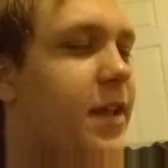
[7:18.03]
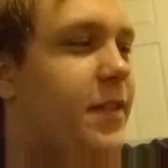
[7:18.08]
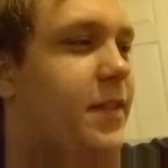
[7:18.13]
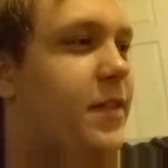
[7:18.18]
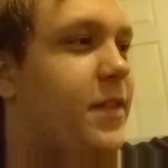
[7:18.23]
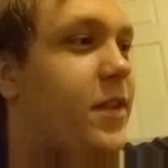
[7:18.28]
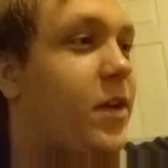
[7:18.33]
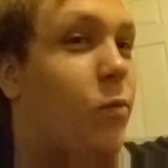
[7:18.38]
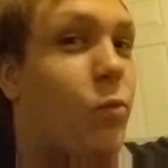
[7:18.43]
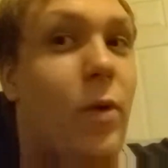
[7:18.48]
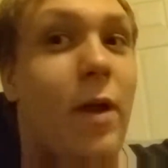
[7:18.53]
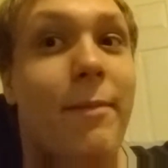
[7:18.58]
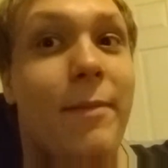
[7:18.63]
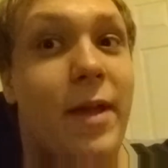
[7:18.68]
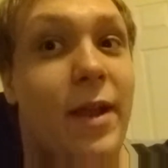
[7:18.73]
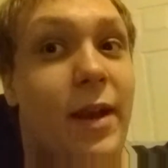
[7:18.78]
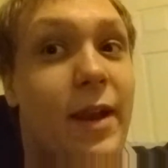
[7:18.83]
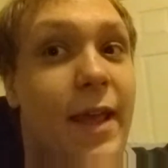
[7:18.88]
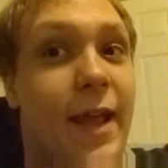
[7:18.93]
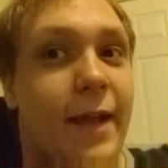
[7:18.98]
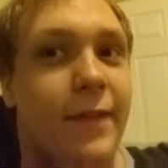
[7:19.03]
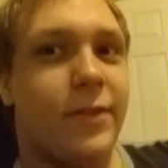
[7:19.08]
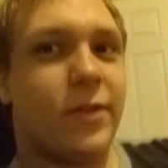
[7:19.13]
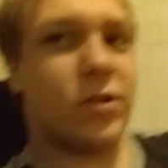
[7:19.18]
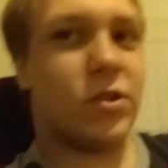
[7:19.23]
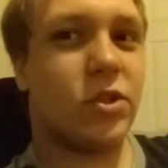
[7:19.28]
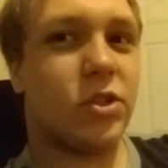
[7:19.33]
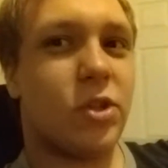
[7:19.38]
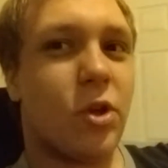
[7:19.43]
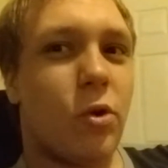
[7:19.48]
and they're women, and
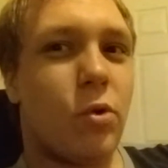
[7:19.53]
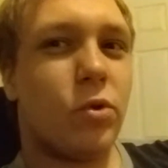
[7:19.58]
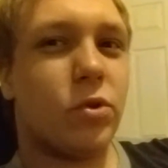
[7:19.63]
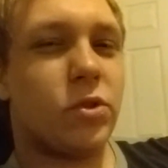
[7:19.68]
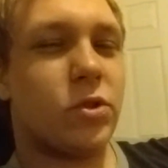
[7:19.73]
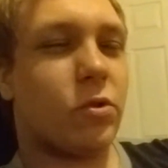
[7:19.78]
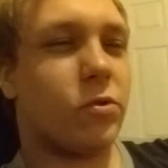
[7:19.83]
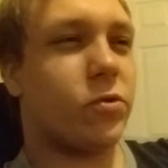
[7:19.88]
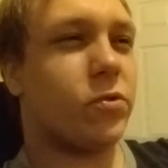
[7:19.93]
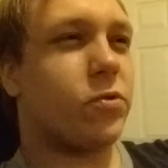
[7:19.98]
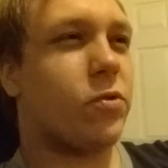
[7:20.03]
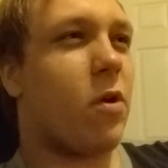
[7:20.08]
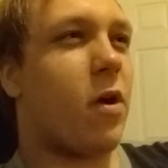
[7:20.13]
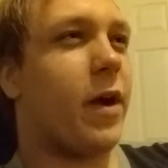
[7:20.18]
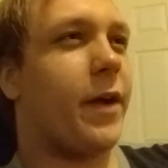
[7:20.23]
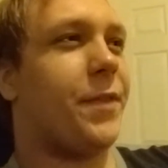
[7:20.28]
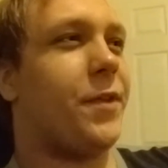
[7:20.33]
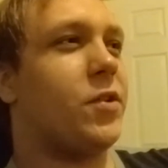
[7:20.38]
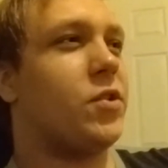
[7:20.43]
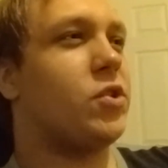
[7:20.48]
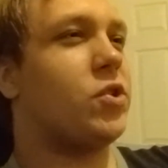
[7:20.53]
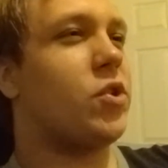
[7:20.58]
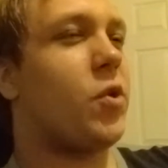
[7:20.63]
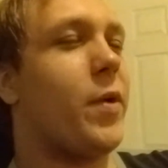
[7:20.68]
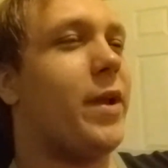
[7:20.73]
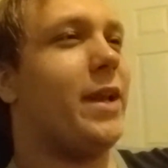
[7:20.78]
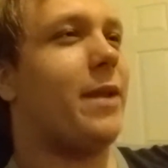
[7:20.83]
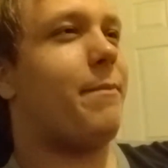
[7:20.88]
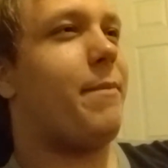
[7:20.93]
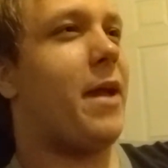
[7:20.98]
they're so, so strong, and they're
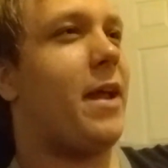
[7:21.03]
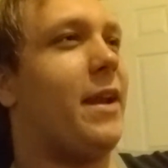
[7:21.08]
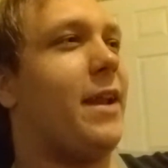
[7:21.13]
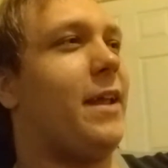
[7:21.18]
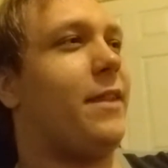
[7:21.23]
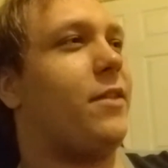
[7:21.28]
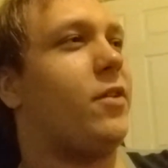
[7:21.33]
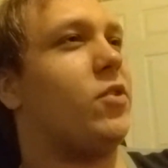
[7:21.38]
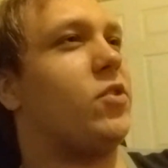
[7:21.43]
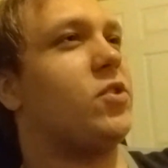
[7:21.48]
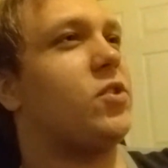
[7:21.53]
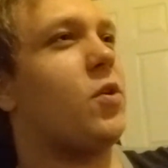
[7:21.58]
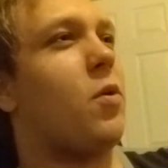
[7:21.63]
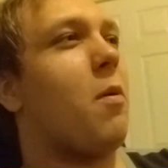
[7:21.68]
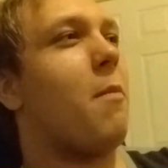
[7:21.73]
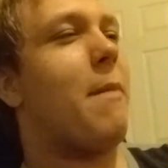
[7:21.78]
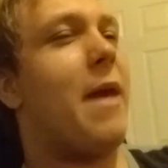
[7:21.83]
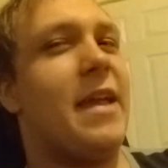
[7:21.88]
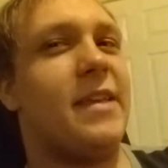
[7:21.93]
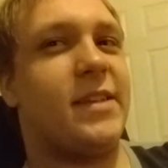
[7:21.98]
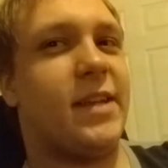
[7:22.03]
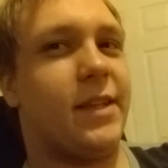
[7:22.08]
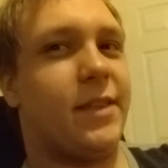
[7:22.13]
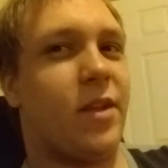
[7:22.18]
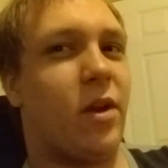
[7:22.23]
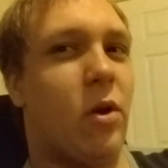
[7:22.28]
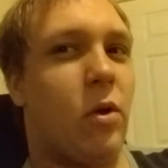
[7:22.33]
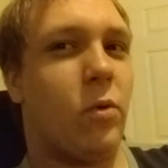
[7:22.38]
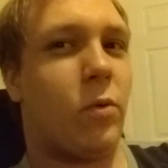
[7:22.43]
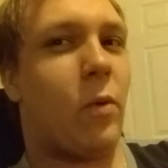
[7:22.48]
so independent, and they're so amazing in
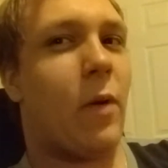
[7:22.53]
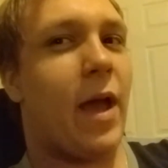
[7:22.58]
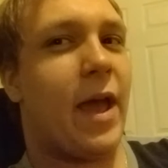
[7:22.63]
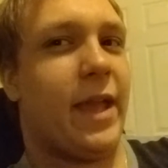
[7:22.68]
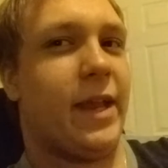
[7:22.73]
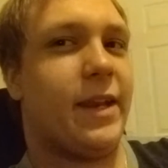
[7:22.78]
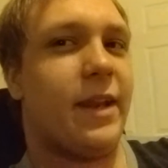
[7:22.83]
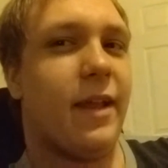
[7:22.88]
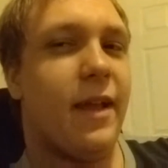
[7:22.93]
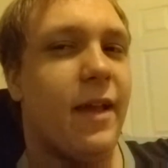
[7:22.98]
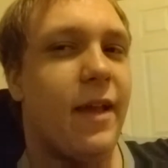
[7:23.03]
their own right.